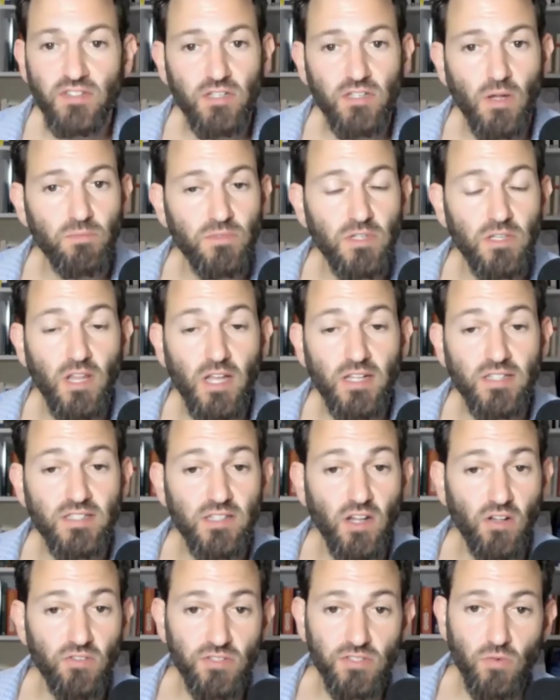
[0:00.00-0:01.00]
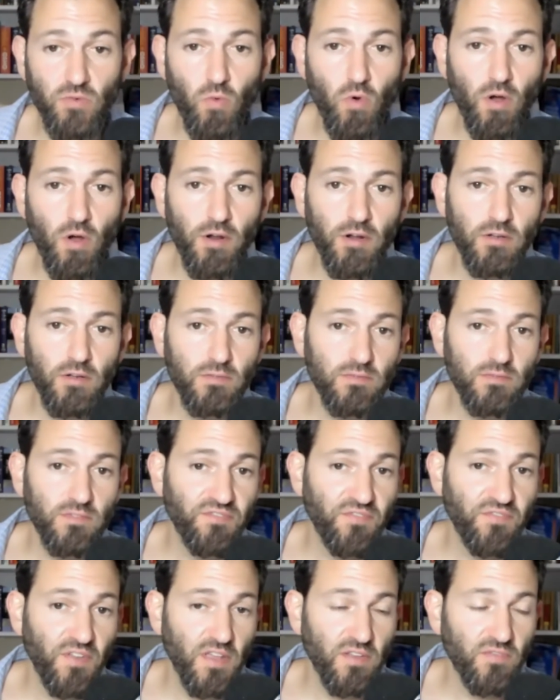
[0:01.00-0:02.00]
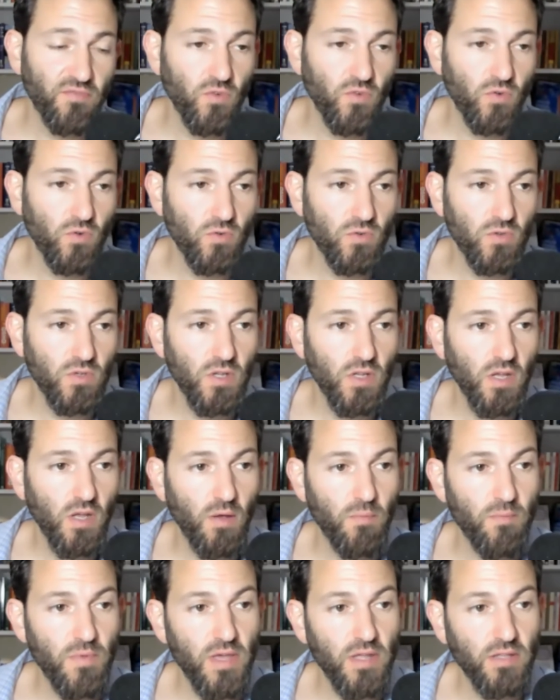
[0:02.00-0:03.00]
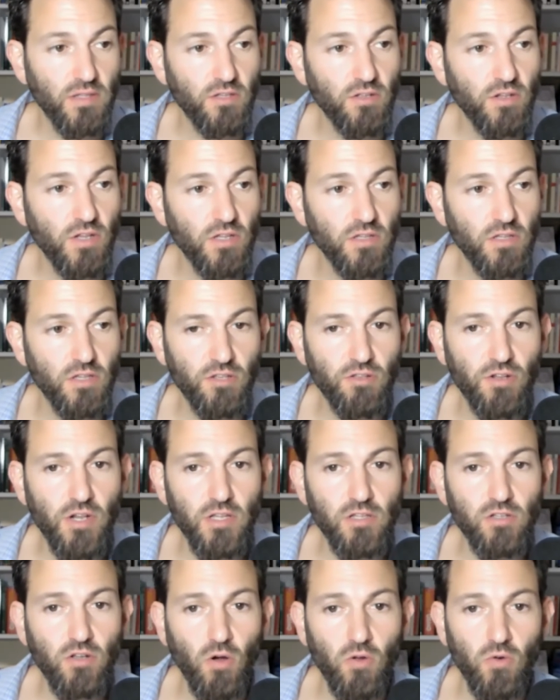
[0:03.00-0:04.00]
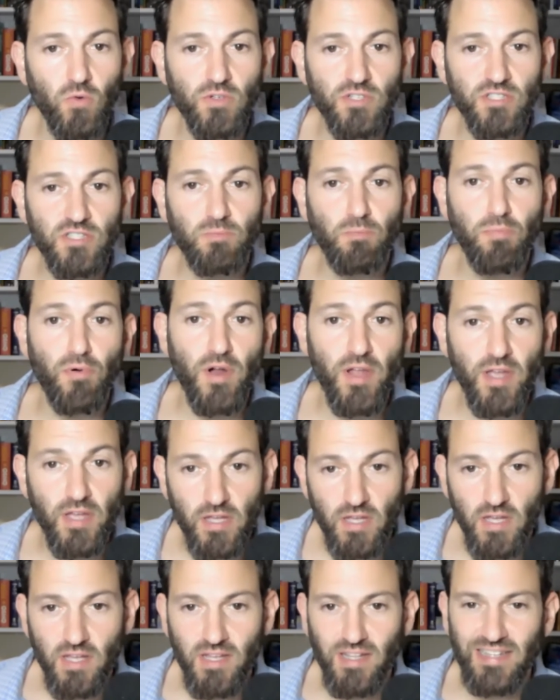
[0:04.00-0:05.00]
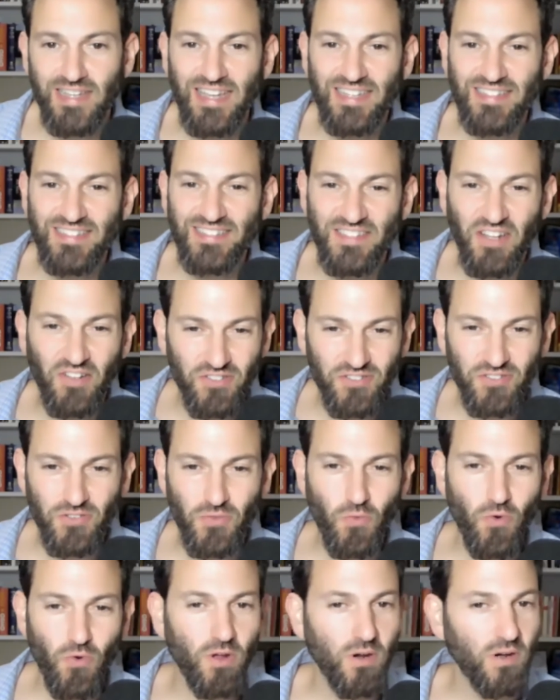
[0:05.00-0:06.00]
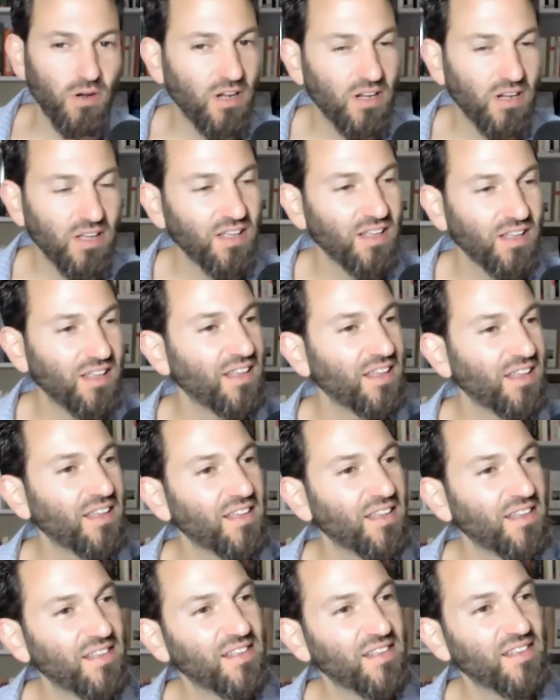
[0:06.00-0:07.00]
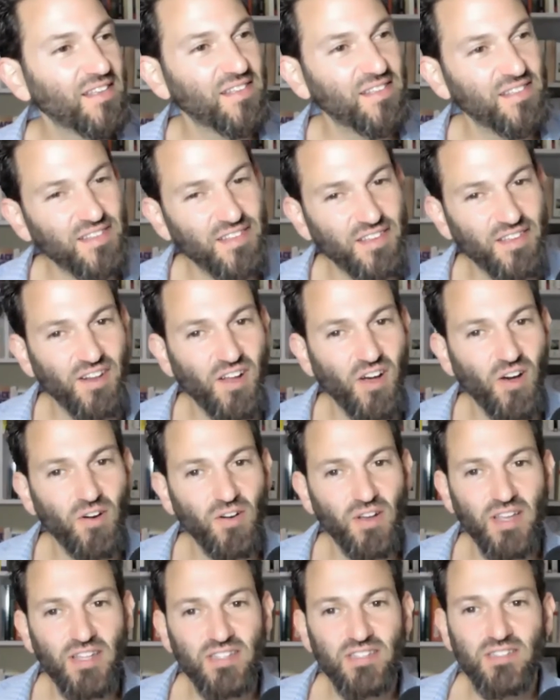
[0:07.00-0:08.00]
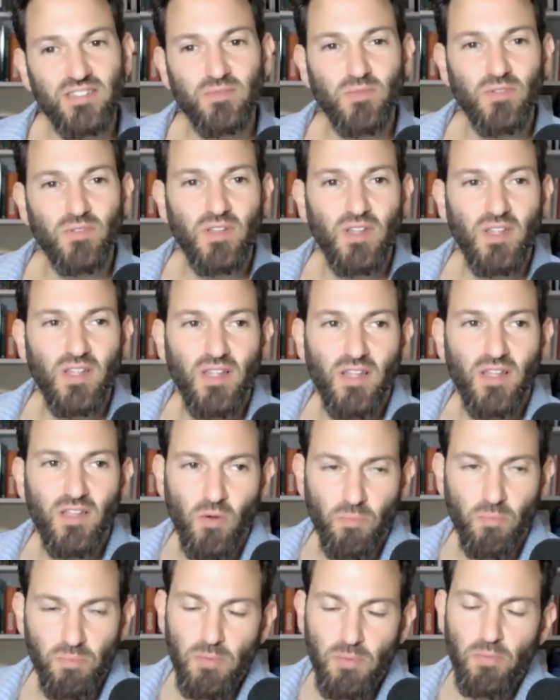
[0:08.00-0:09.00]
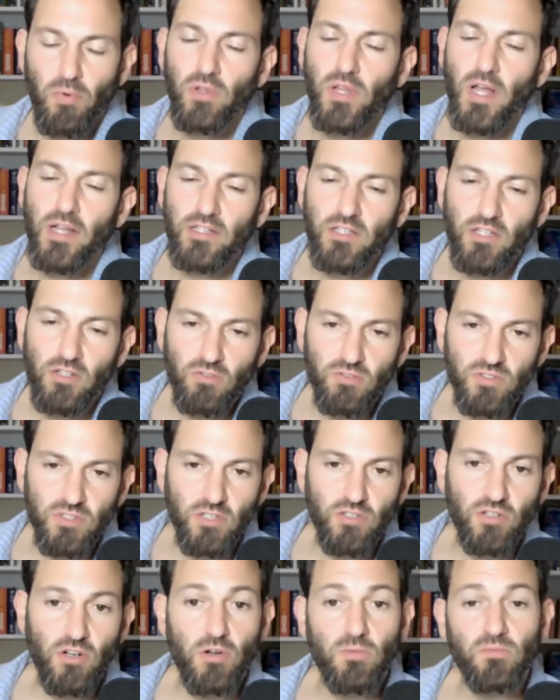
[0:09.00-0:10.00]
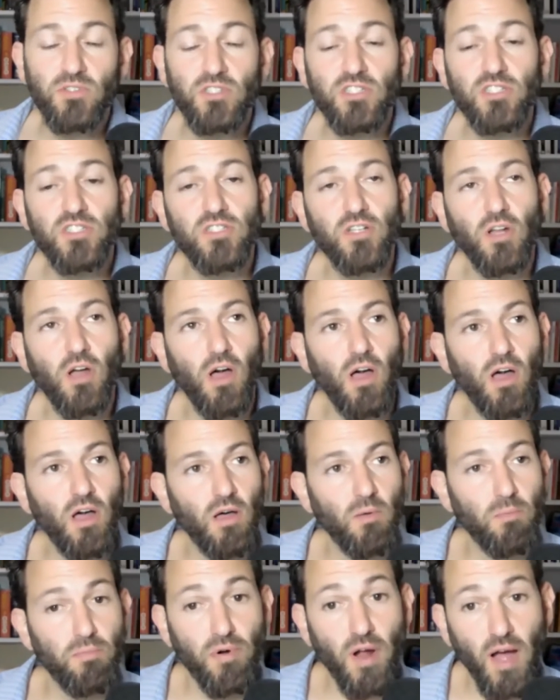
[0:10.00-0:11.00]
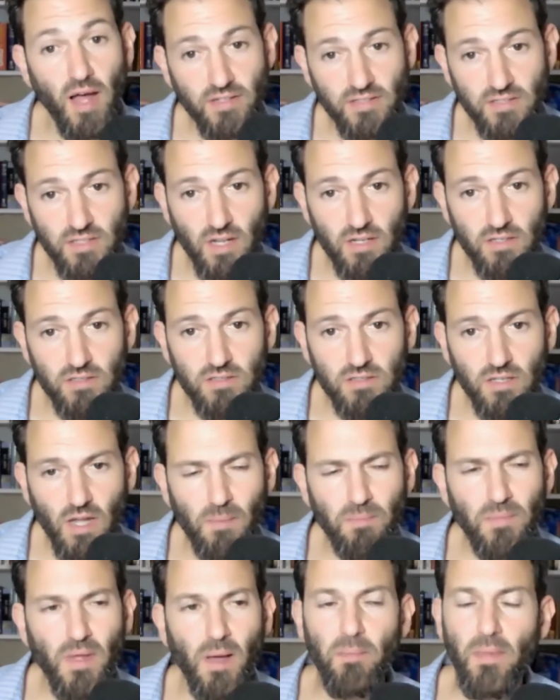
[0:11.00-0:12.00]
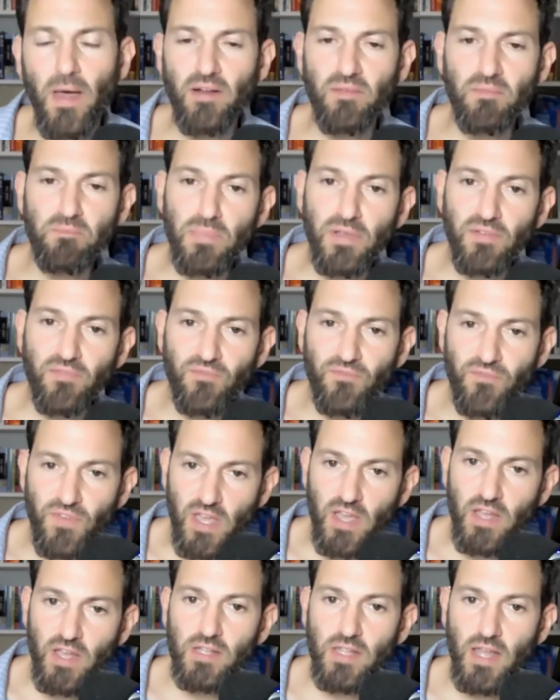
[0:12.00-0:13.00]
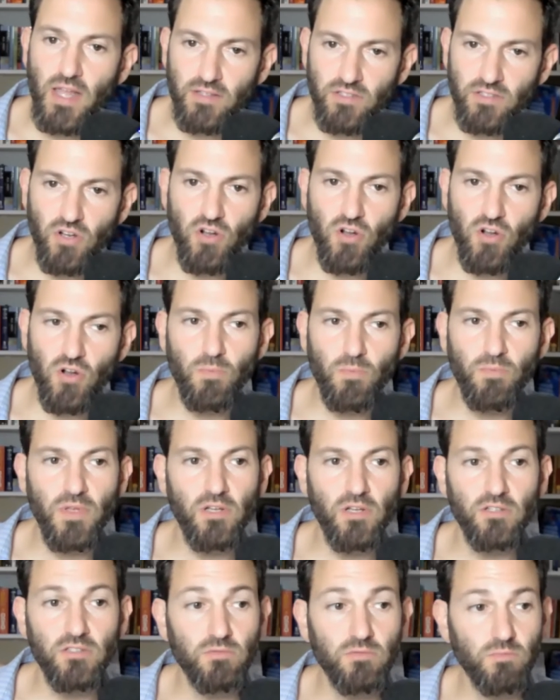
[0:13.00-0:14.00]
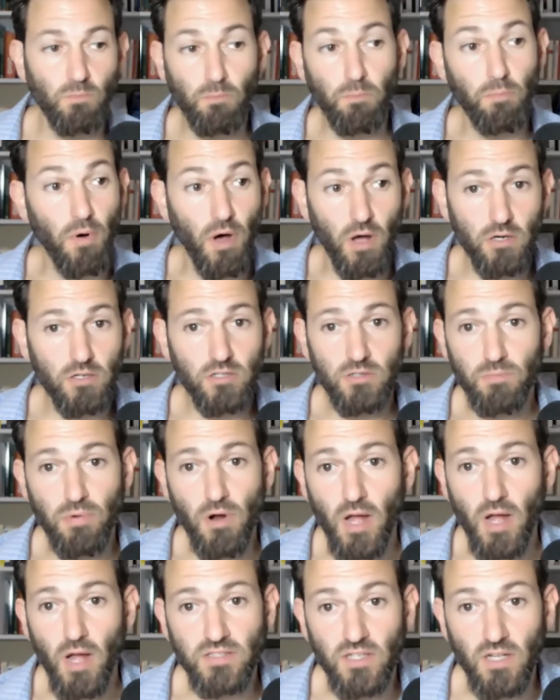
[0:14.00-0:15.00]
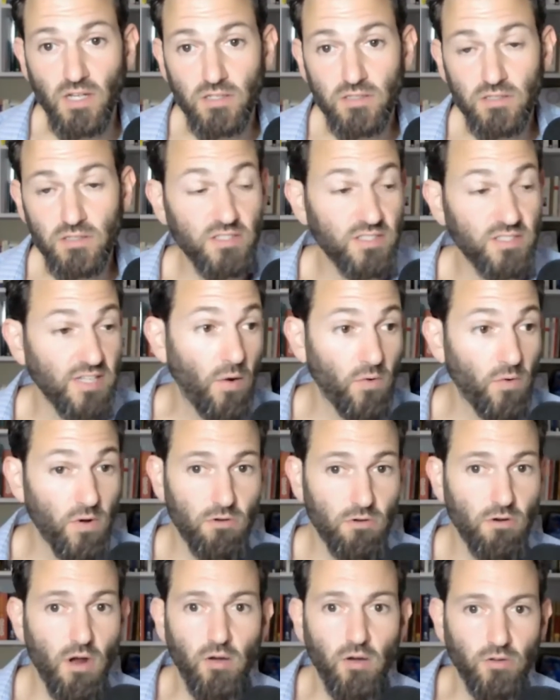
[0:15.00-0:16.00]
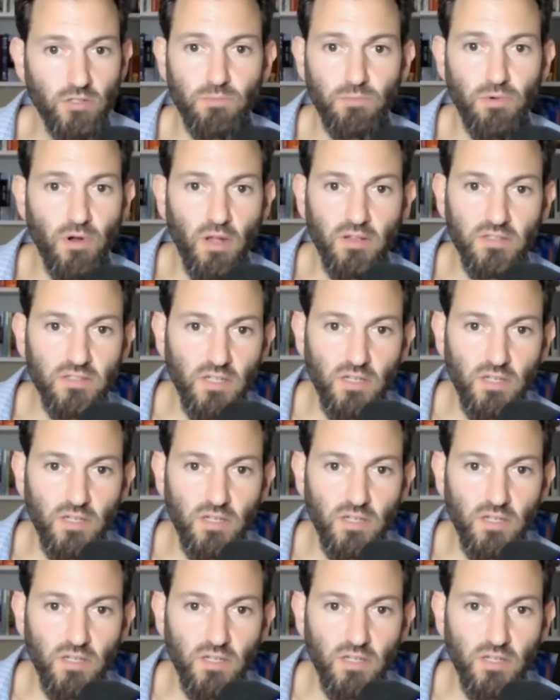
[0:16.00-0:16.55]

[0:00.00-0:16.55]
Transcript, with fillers: something like seltzer water, fake food. I mean, right. you didn't go to a spring and get seltzer water. Yeah. You know, it's, you know, people like to use the term processed. I'm not a big fan of that term because butter's processed. Sauerkraut is processed.